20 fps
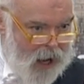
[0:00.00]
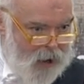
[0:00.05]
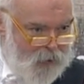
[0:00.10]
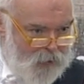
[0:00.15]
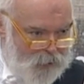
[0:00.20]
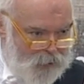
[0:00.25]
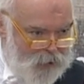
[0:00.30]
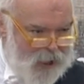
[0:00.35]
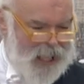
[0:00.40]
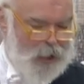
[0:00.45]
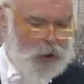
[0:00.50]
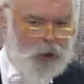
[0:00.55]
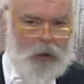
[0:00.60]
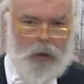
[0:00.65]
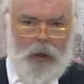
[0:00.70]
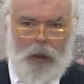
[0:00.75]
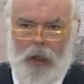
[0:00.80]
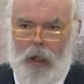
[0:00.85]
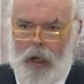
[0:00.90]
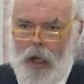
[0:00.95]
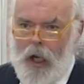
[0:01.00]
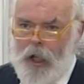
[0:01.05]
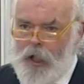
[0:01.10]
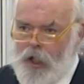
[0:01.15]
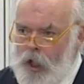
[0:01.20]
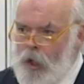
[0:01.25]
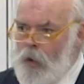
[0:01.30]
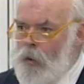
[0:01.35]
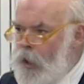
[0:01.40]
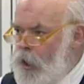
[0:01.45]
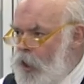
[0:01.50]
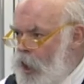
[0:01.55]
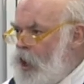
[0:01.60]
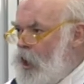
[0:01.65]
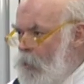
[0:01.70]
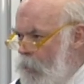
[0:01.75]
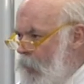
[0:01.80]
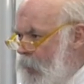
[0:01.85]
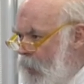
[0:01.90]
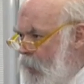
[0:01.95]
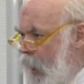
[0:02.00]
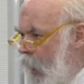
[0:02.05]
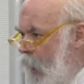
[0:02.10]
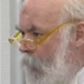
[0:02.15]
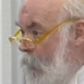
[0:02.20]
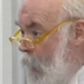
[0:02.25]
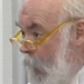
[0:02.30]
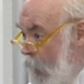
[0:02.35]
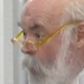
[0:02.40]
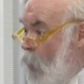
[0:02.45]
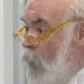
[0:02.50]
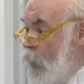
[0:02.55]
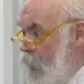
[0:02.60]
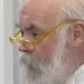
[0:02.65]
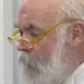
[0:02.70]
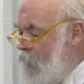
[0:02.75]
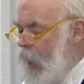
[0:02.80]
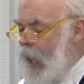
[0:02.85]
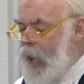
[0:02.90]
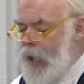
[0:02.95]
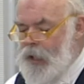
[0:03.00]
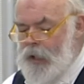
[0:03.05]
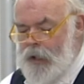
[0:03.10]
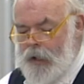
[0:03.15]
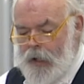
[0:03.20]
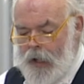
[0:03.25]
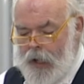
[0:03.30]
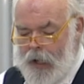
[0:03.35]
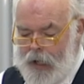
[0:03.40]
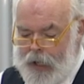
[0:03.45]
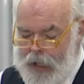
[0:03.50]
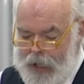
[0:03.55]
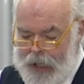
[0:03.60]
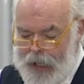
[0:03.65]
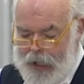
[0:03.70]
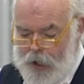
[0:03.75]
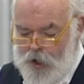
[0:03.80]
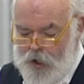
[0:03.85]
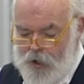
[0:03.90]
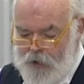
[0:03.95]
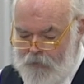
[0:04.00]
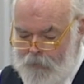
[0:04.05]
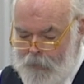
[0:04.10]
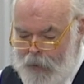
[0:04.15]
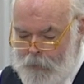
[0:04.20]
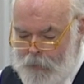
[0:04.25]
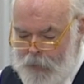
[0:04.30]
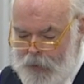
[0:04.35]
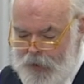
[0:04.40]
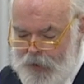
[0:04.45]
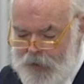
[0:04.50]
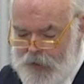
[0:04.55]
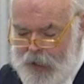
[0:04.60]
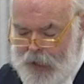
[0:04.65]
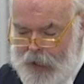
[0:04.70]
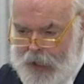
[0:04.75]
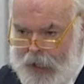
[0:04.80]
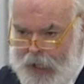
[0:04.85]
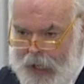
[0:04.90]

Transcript: feel, a new legitimacy because of that uh, election of members.